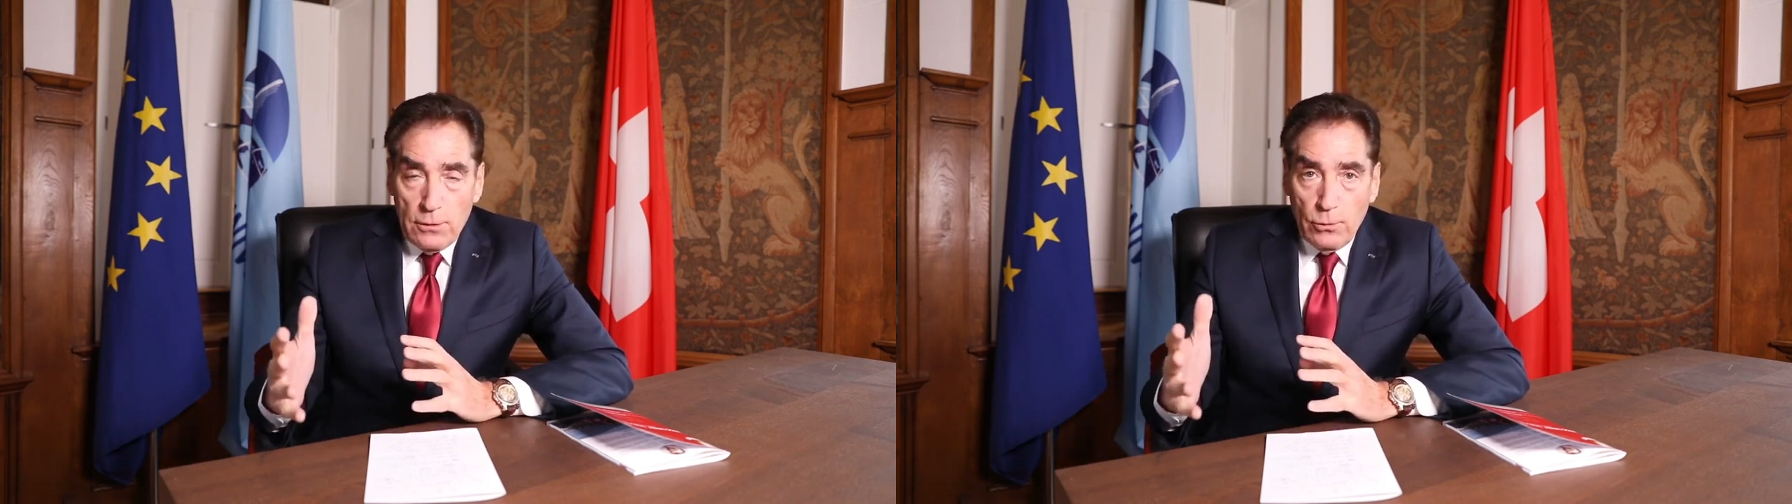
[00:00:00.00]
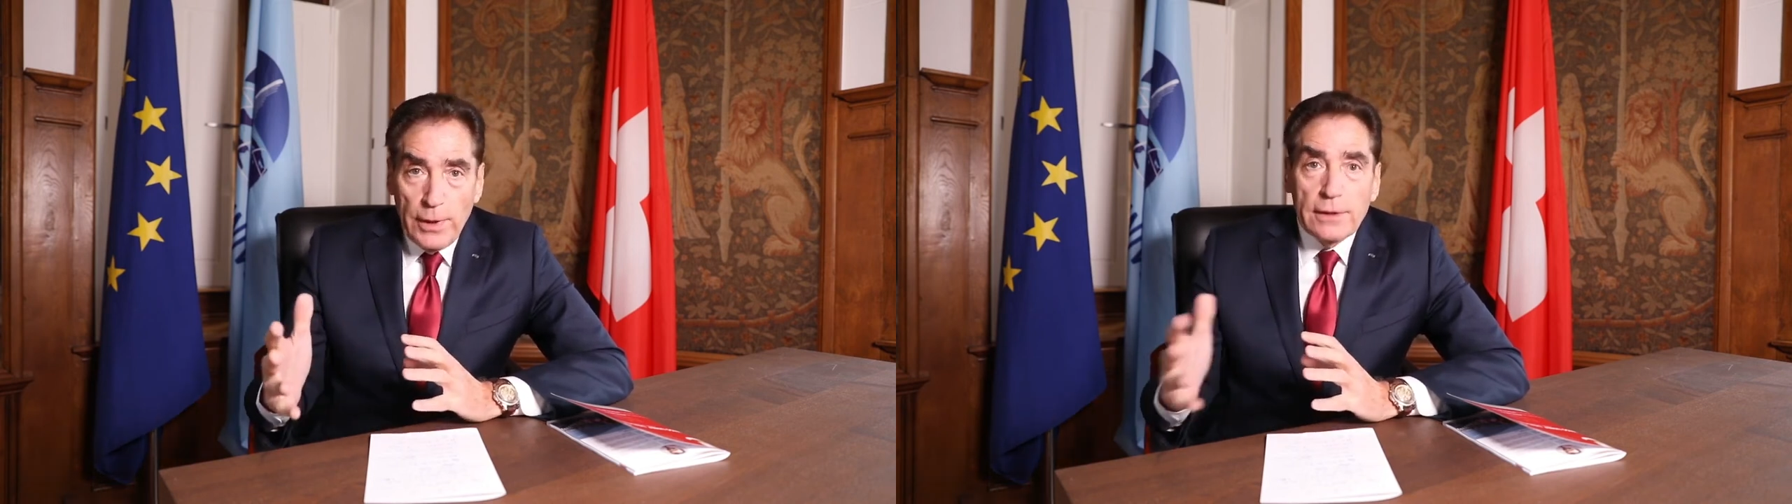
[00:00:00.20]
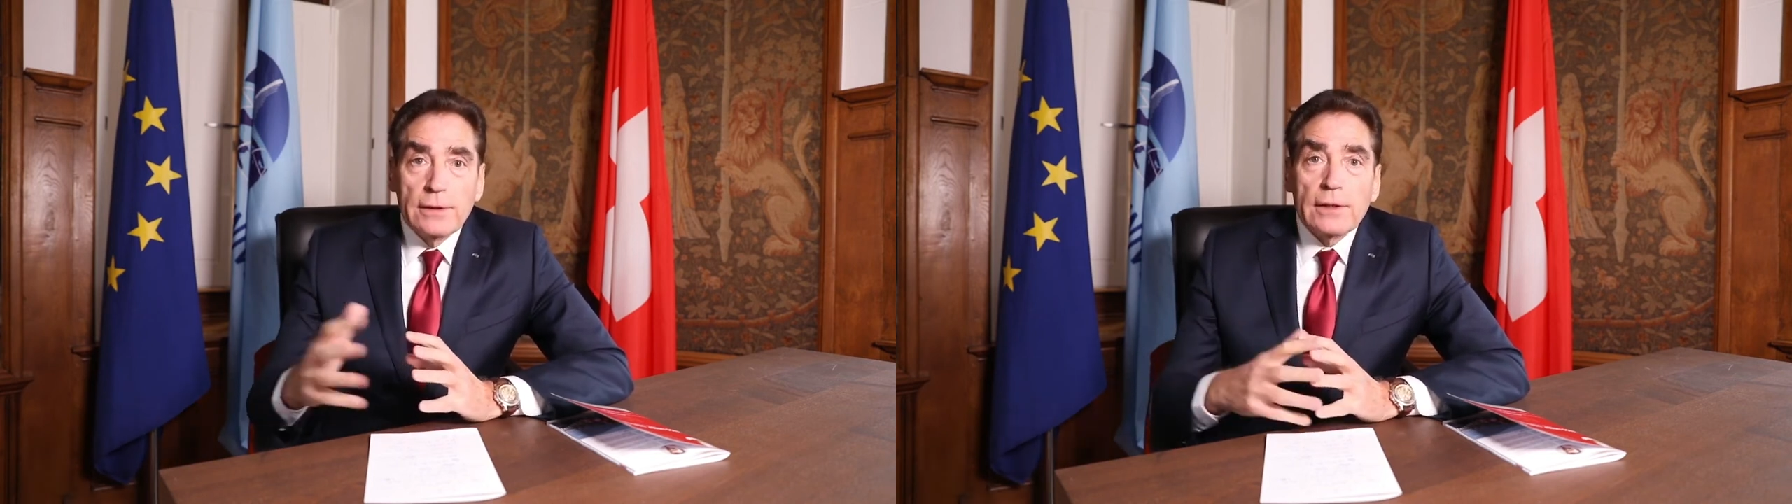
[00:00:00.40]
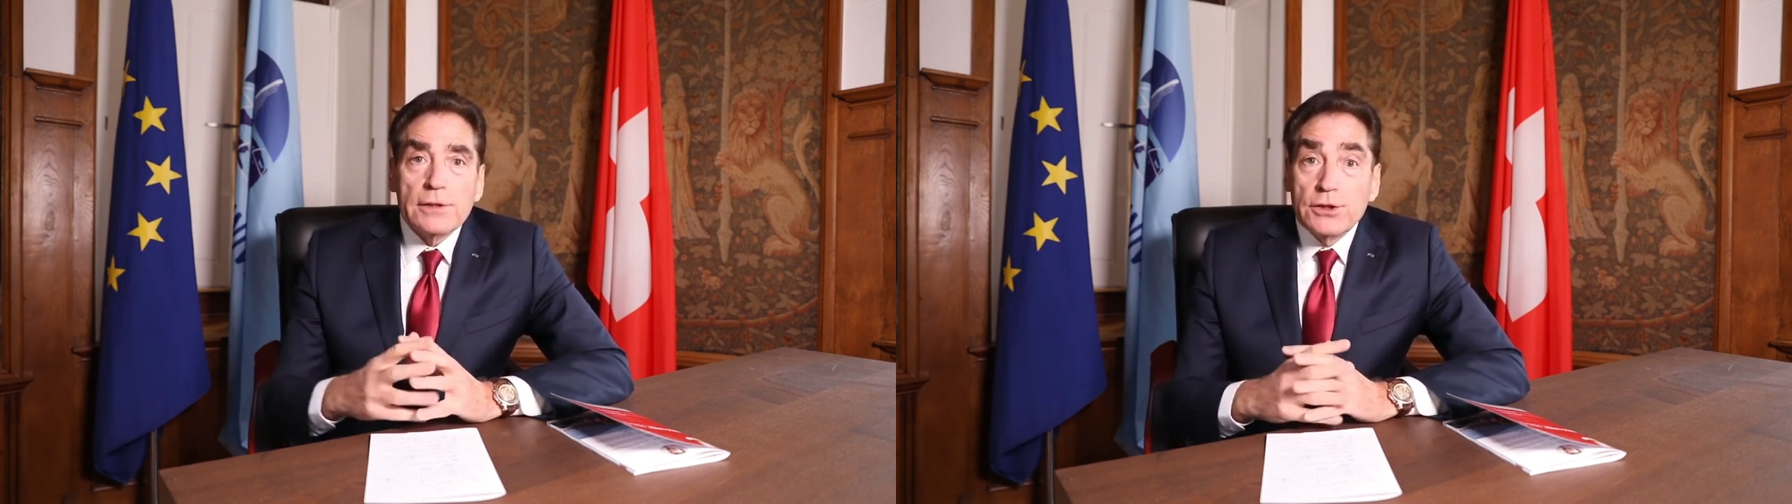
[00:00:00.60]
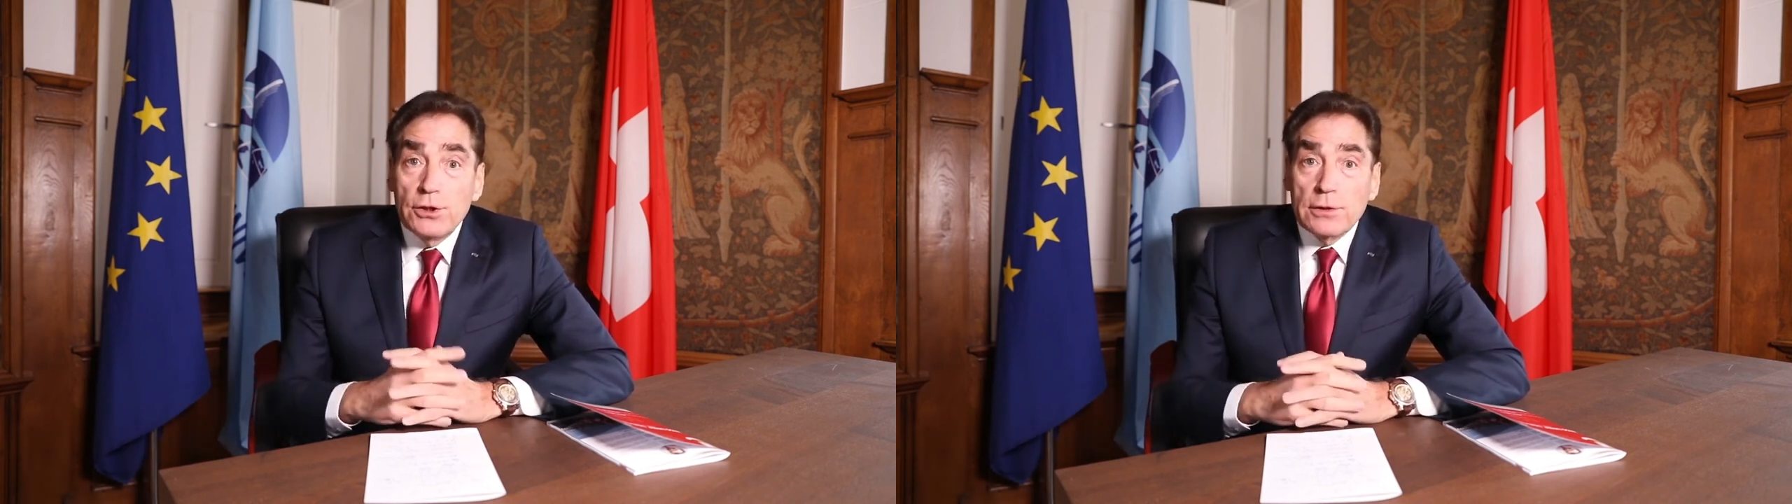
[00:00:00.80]
with uh,
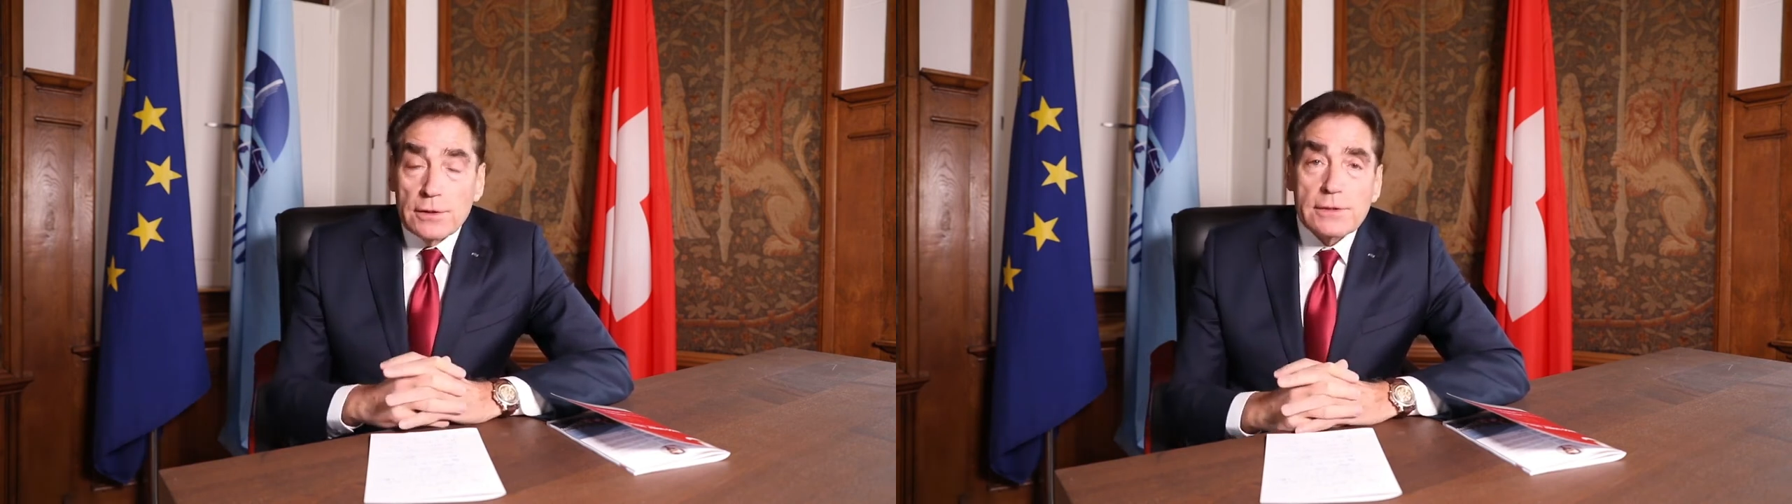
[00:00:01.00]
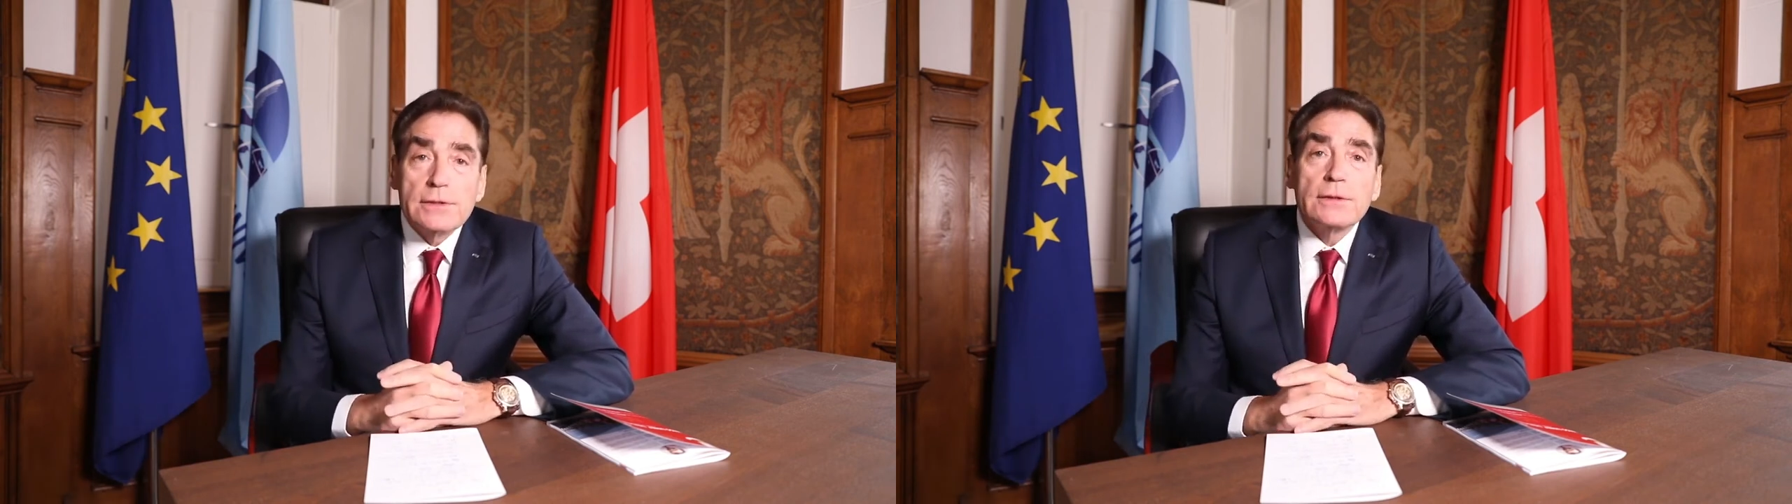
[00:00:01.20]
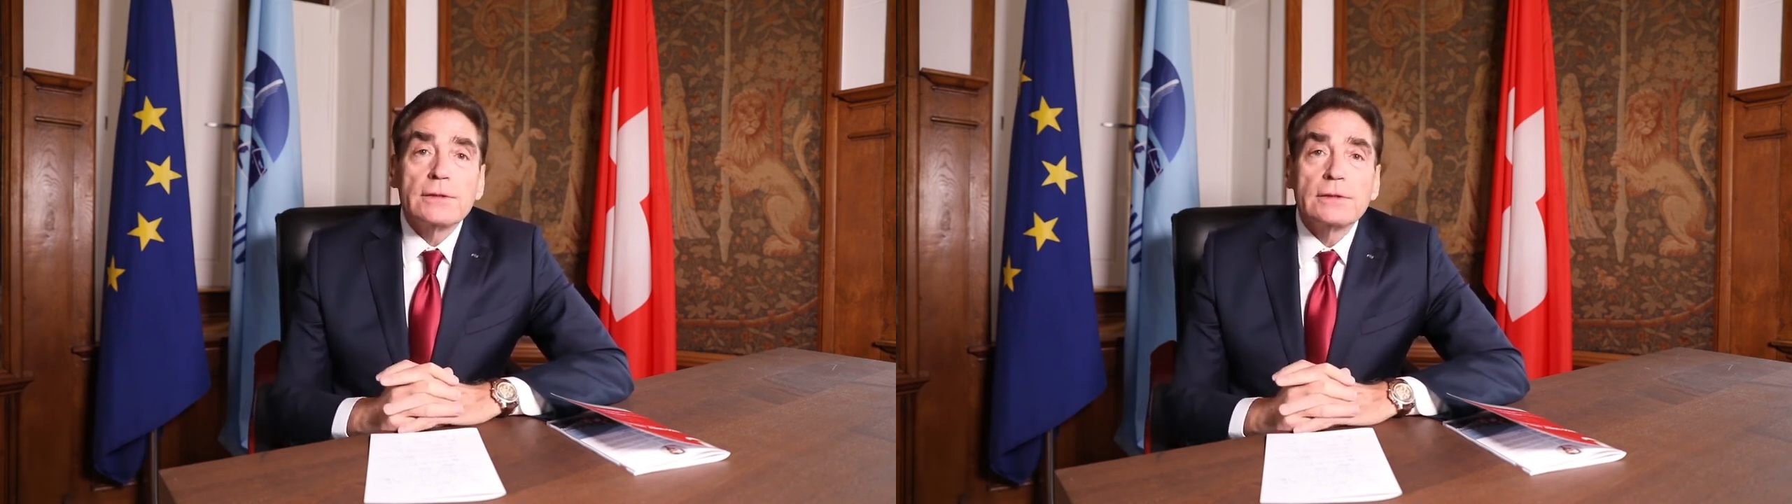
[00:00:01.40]
students,